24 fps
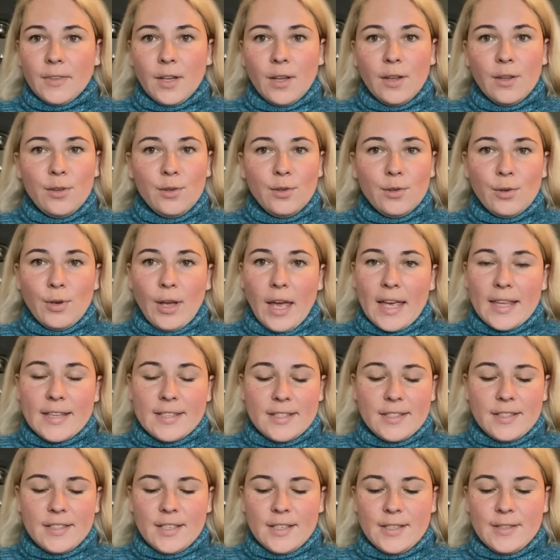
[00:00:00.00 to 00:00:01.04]
US
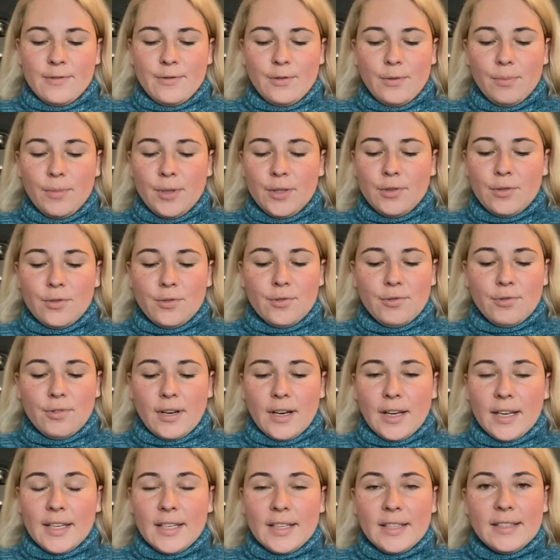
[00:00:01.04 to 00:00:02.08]
just for me to
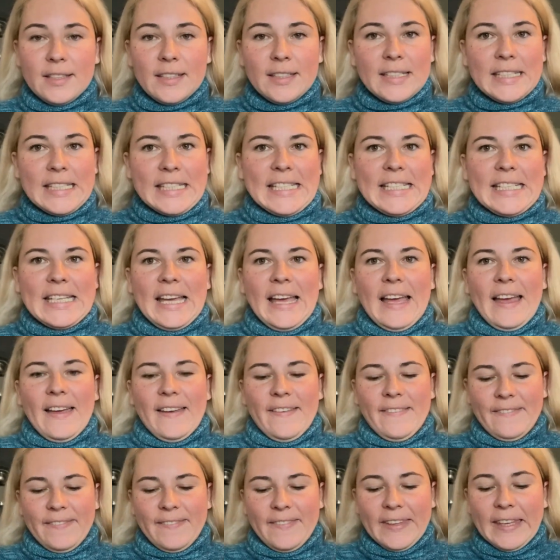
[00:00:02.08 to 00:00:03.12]
try it, I
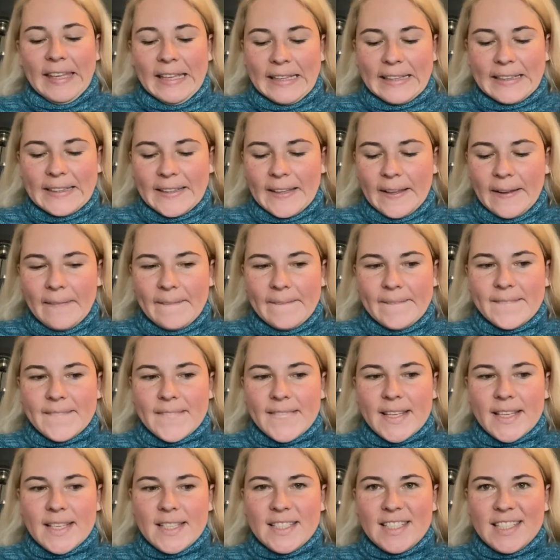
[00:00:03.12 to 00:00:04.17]
feel
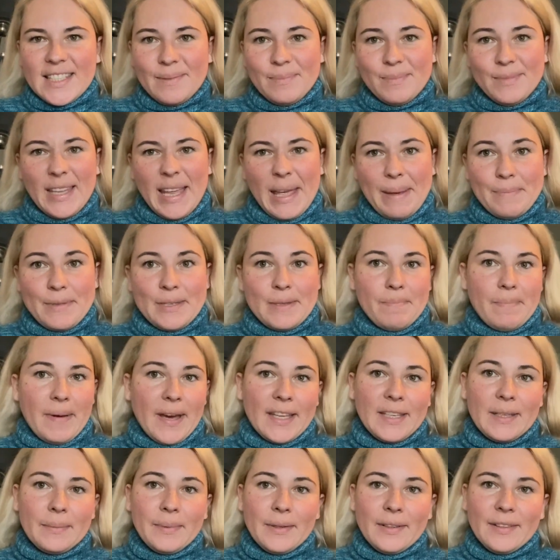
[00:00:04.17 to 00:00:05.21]
sometimes
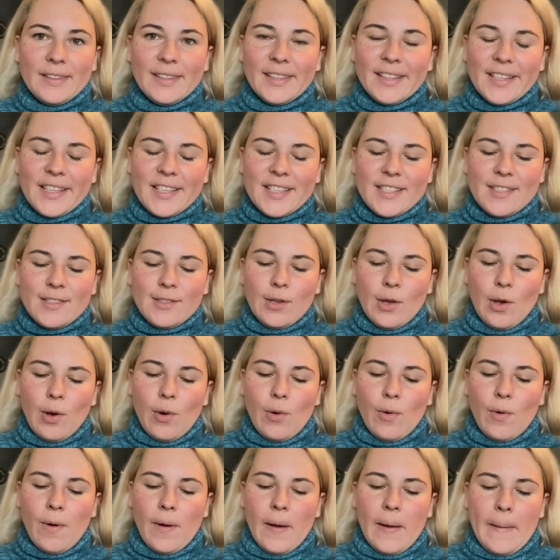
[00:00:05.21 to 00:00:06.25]
bad about this.
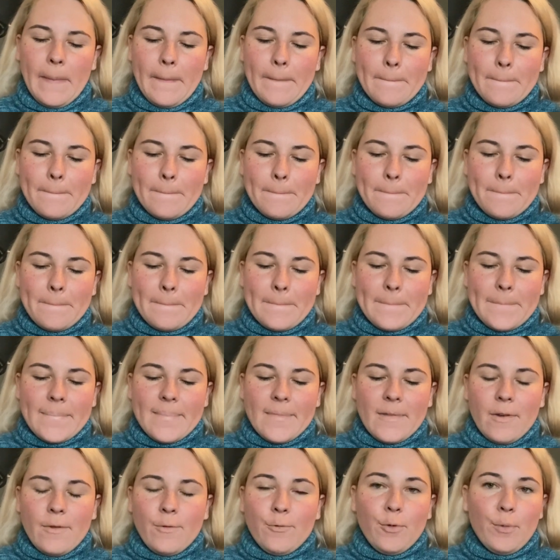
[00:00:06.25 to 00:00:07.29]
So
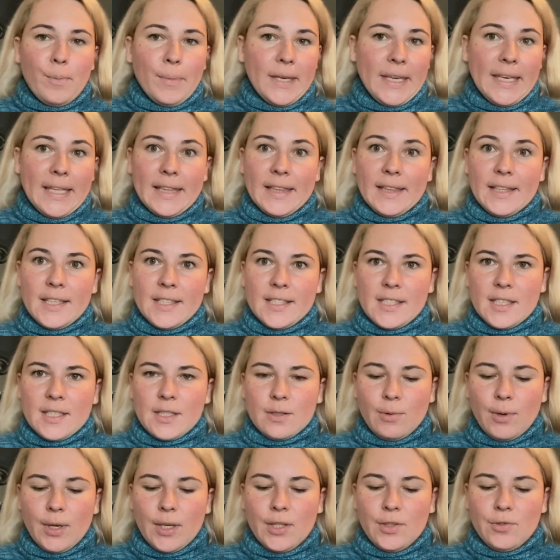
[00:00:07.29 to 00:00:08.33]
for me at least it's
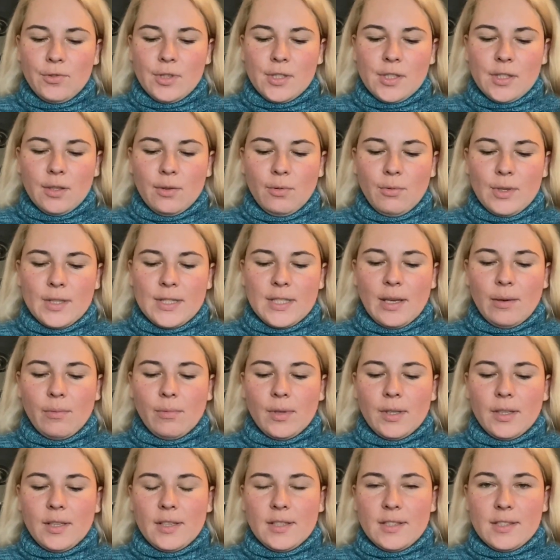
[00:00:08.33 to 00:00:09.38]
quite interesting when
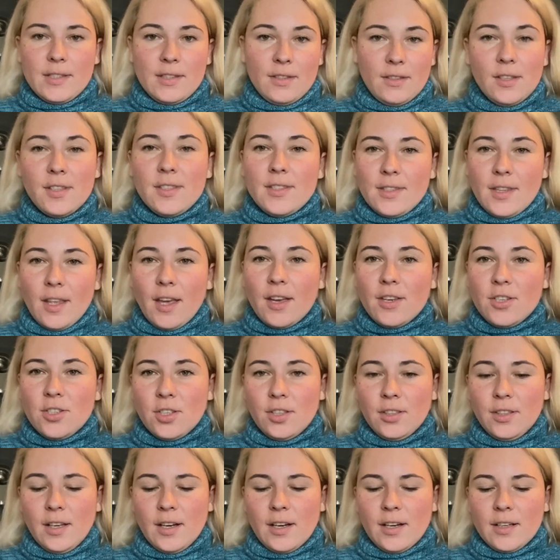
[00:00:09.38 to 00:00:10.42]
someone is dishashing
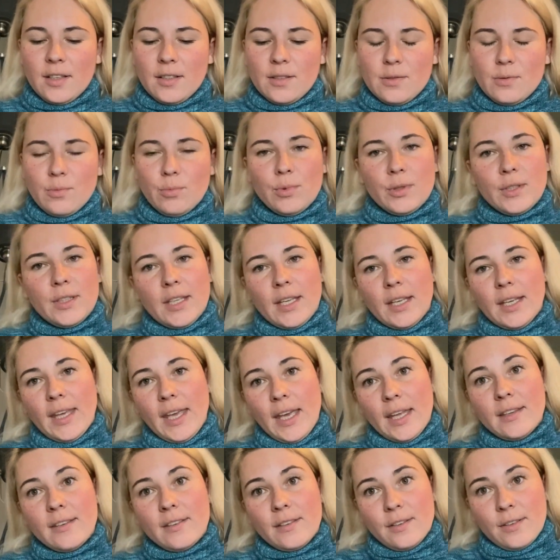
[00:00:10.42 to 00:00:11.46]
yarn what they
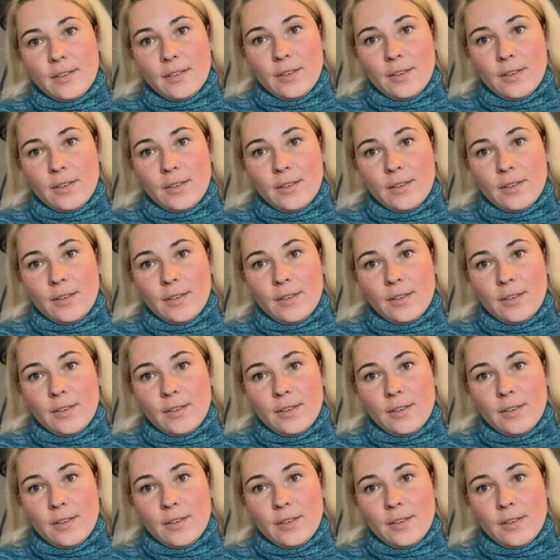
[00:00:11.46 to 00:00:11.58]
get